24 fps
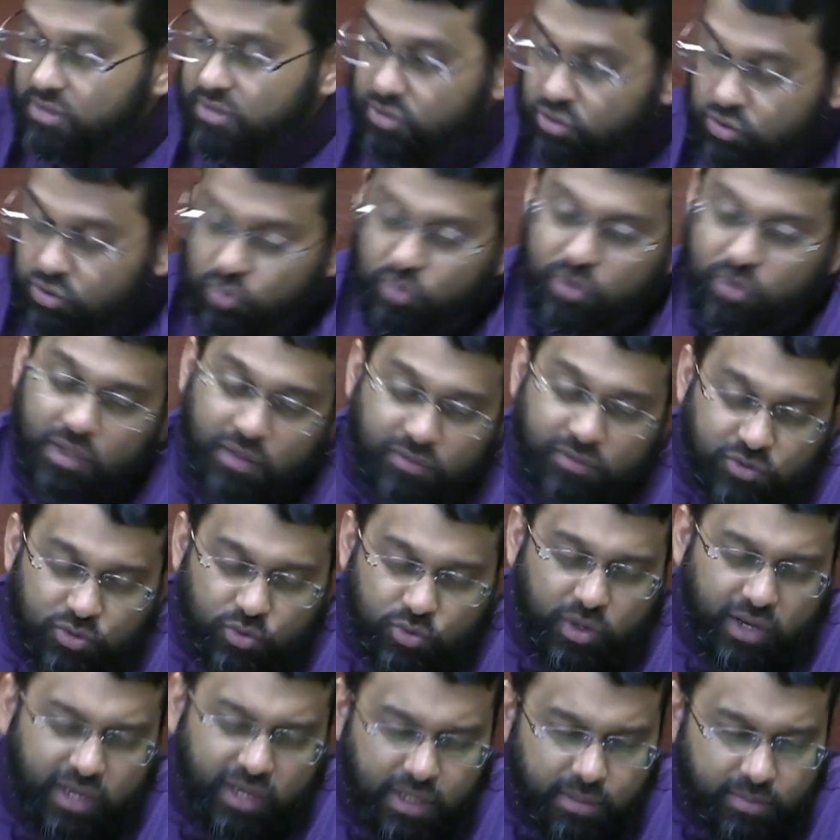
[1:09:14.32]
story of
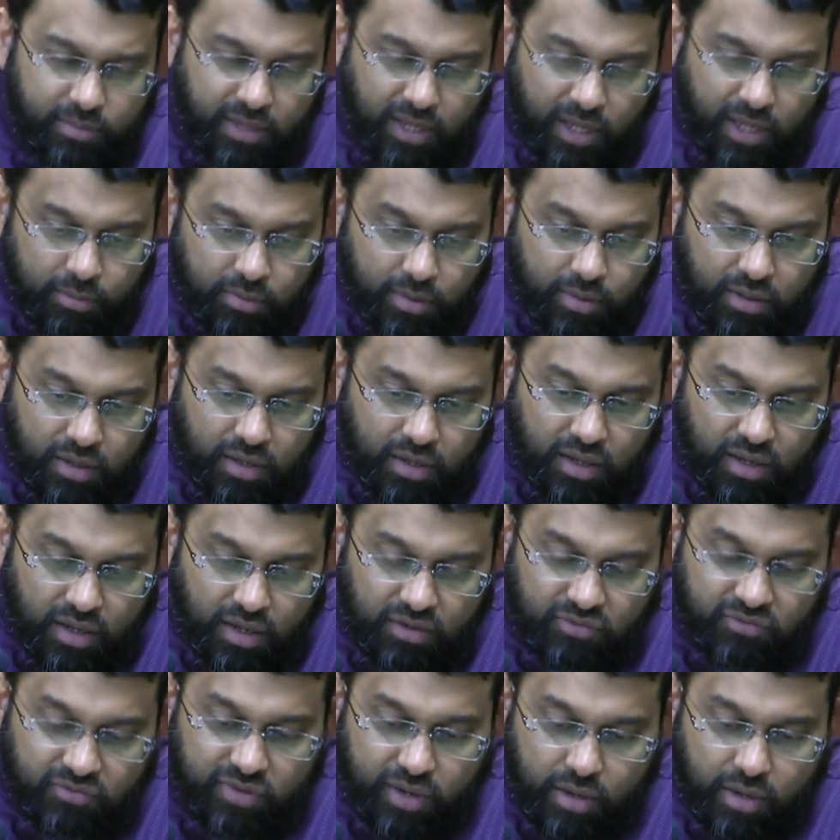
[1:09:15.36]
Suhail ibn Amr,
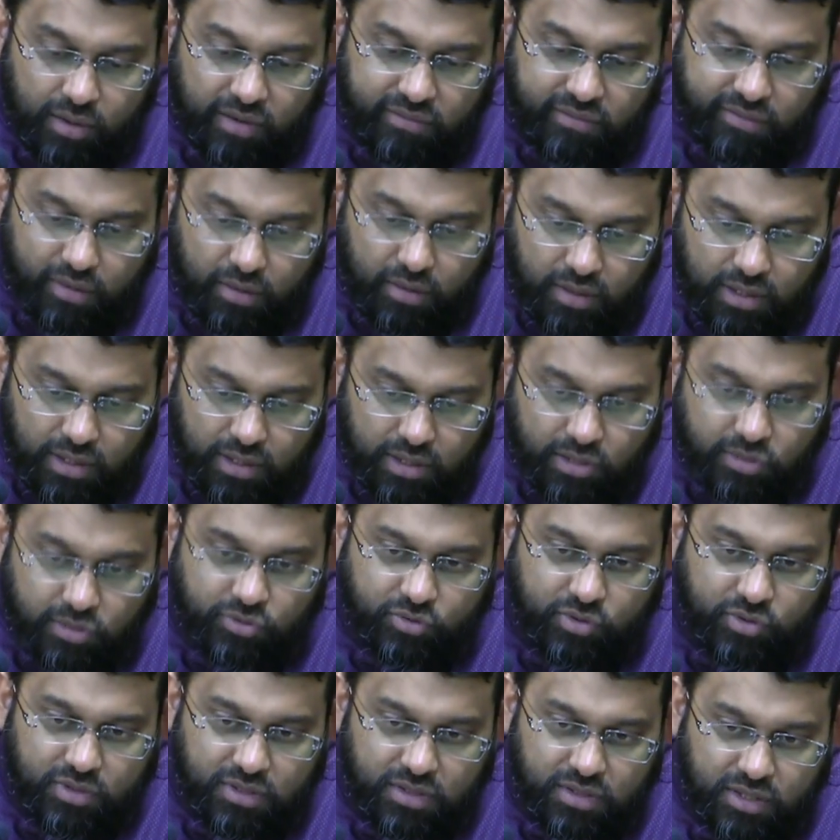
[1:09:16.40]
a very, very
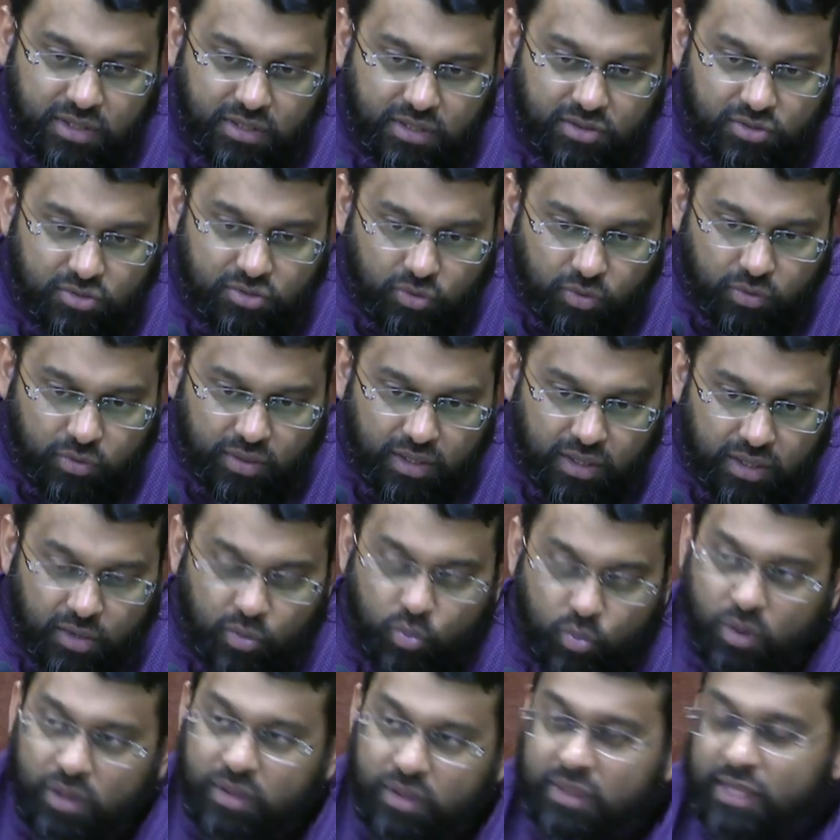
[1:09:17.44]
interesting story, and
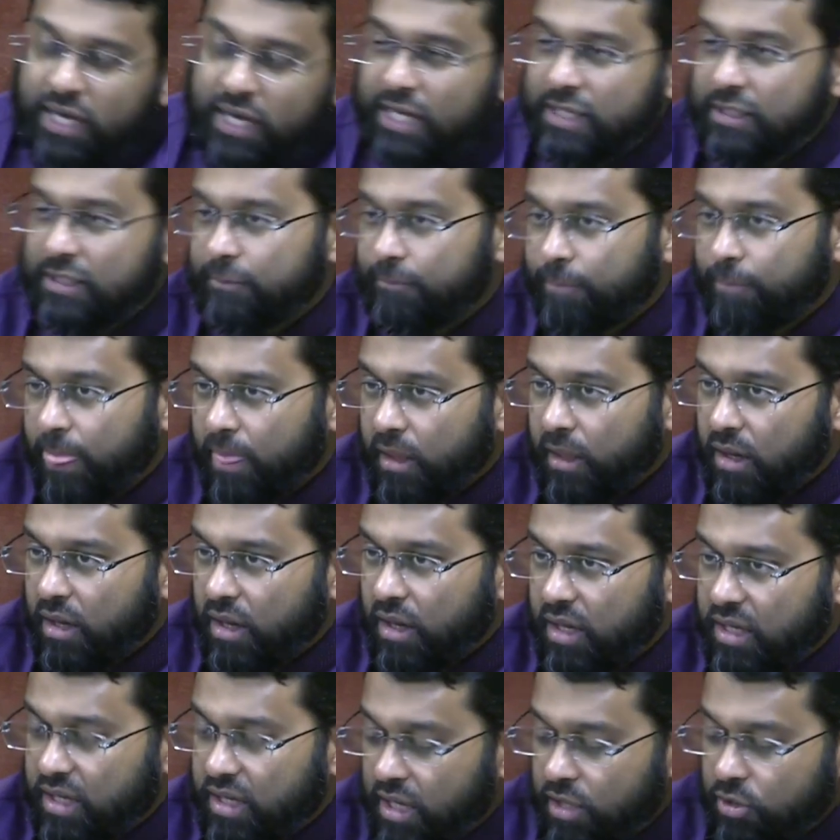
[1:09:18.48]
one that,
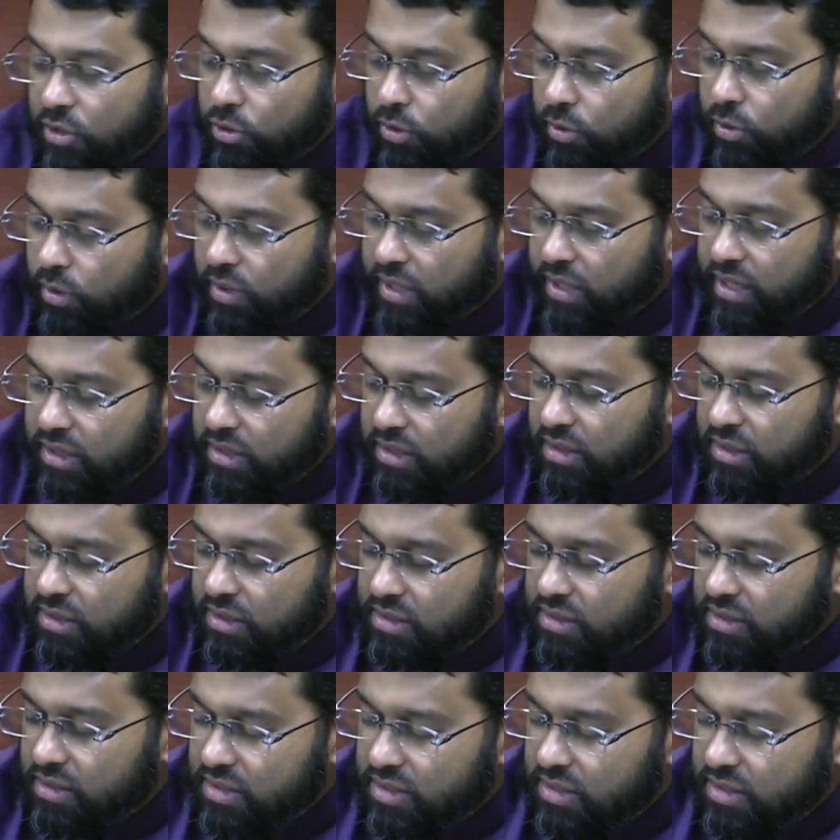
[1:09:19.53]
again, you look at these
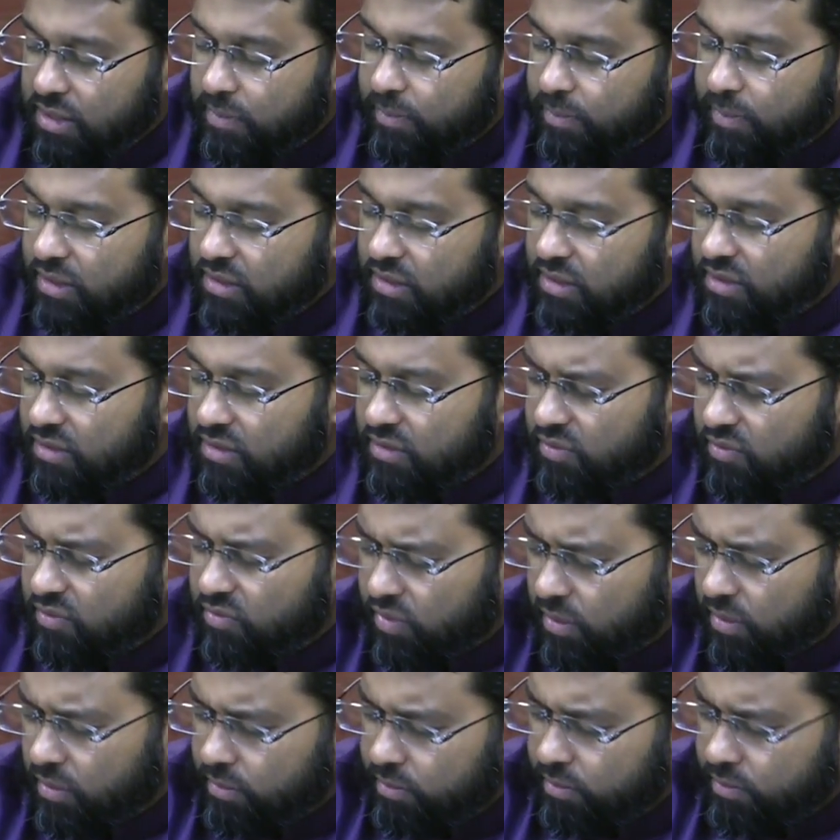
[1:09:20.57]
snippets
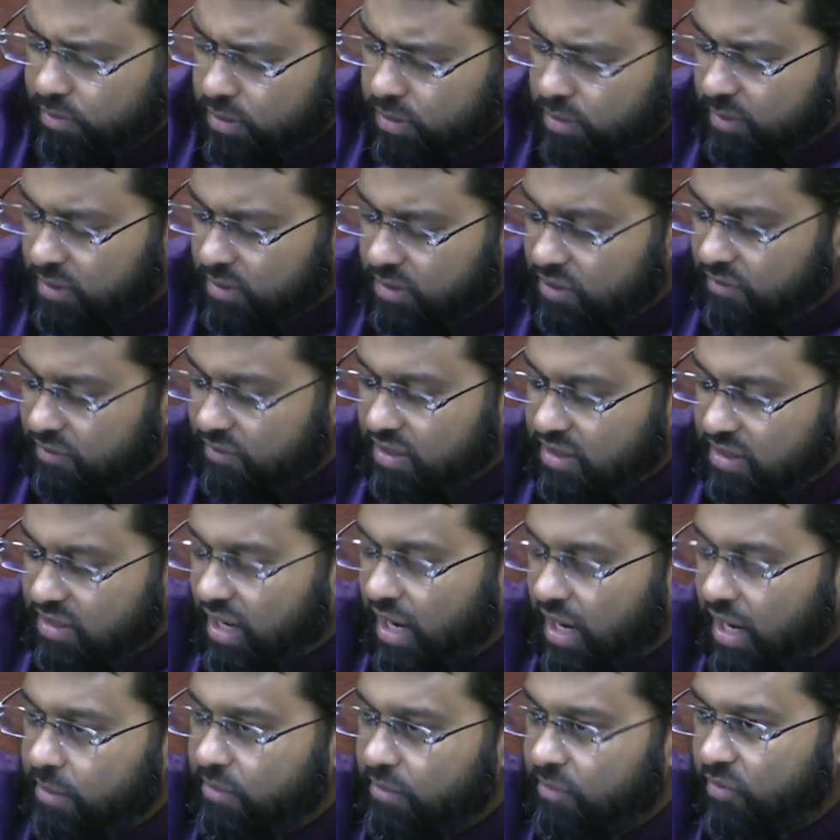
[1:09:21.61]
from specific
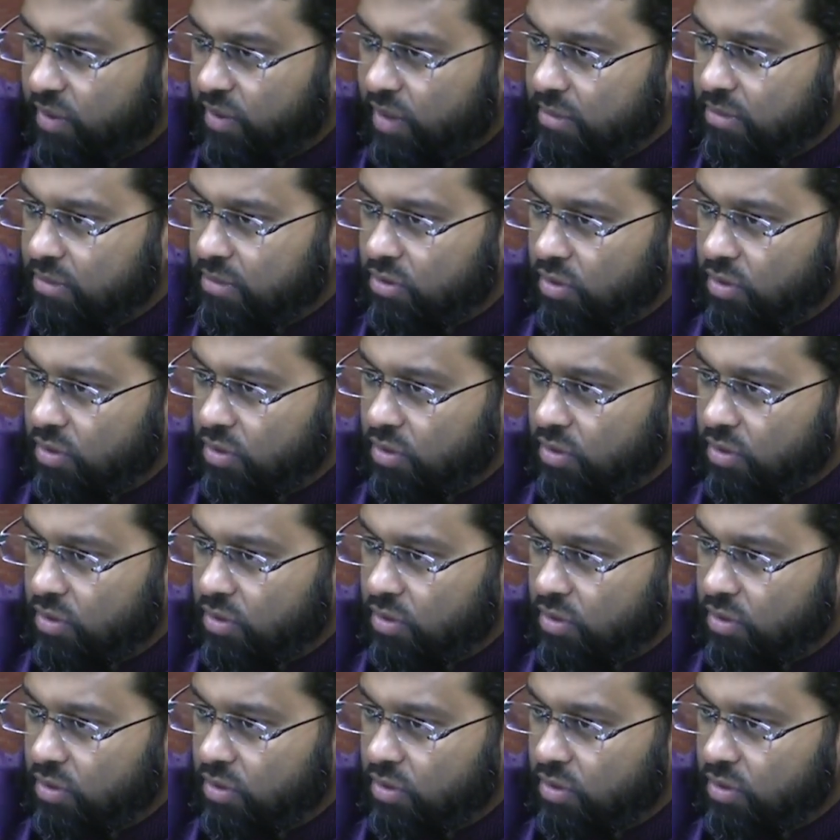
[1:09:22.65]
time frames.